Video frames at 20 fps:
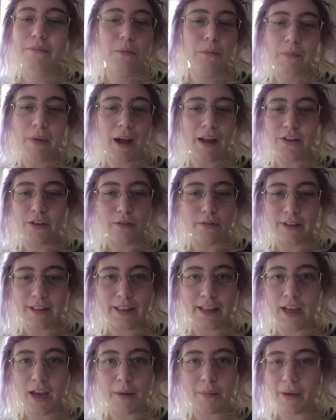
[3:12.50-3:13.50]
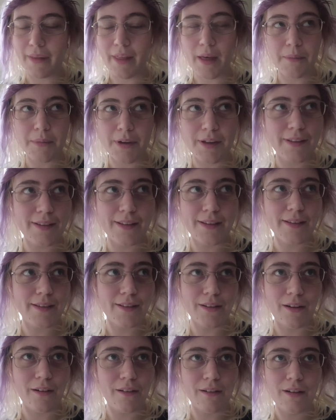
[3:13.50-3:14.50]
I don't really care about that because it's
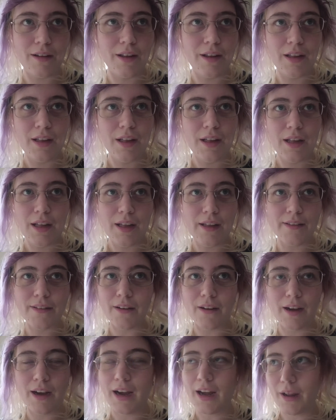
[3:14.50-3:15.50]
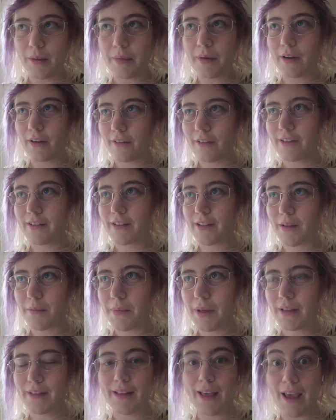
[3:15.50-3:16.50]
not high priority
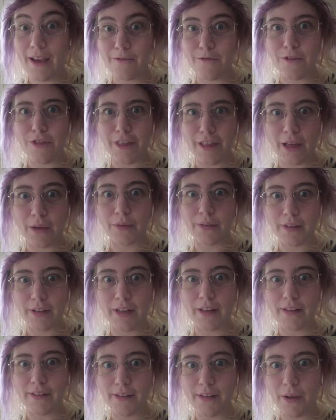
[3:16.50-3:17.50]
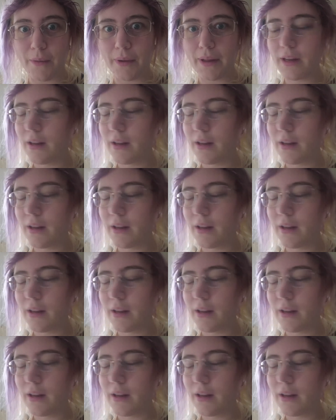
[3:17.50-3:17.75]
compared to everything else that needs doing.